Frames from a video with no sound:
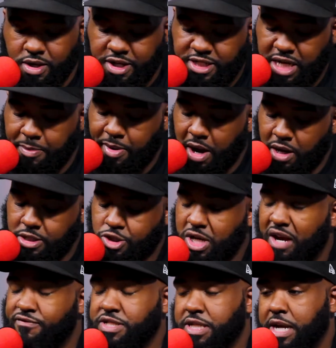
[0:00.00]
DJ Paul and
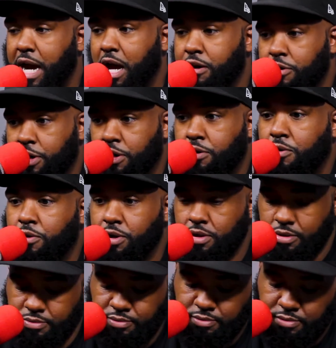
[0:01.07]
Travis Scott are in court.
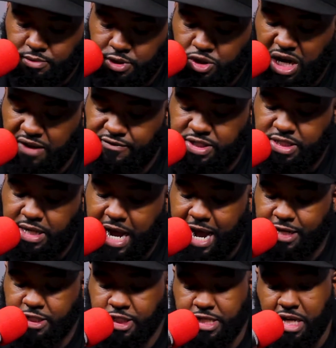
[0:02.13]
Travis
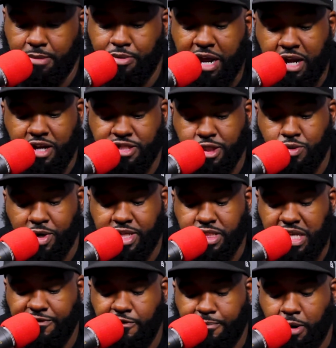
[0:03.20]
Scott celebrated his
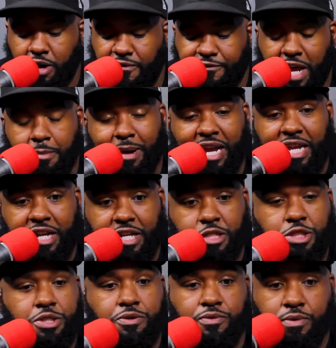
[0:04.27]
27th birthday by getting
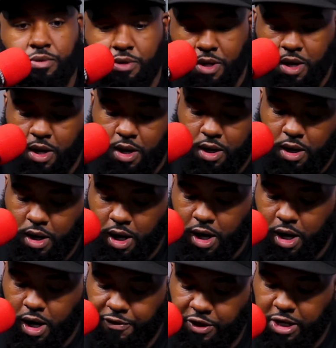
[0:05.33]
sued.
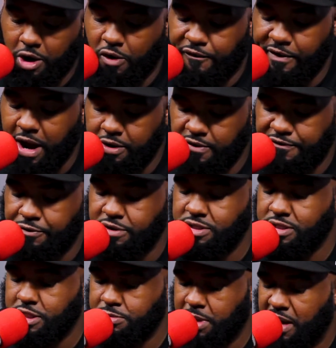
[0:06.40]
The co-founder of 3
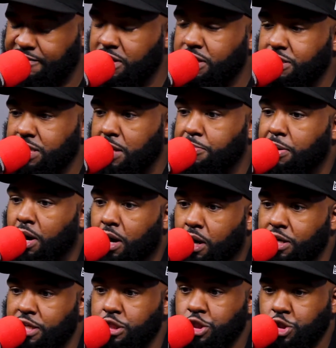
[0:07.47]
6 Mafia, DJ
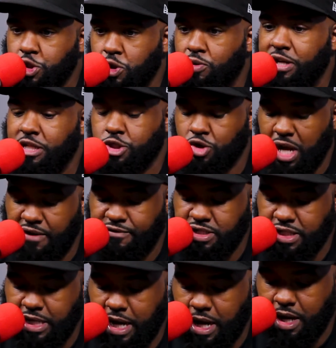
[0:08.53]
Paul, is suing Travis
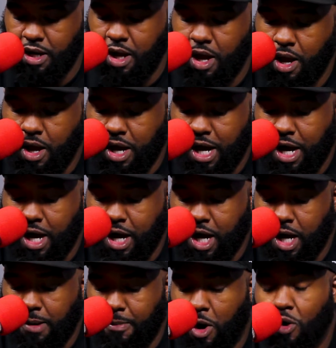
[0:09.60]
Scott
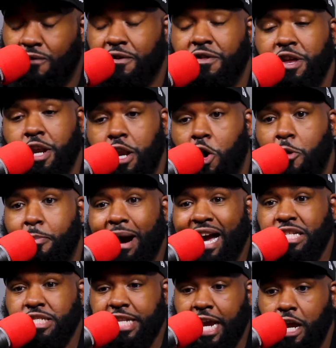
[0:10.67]
over the No
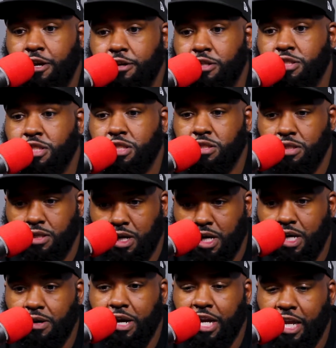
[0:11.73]
Bystanders.
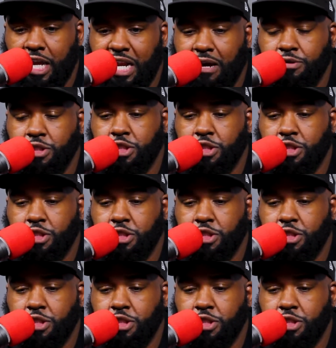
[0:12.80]
Again, that was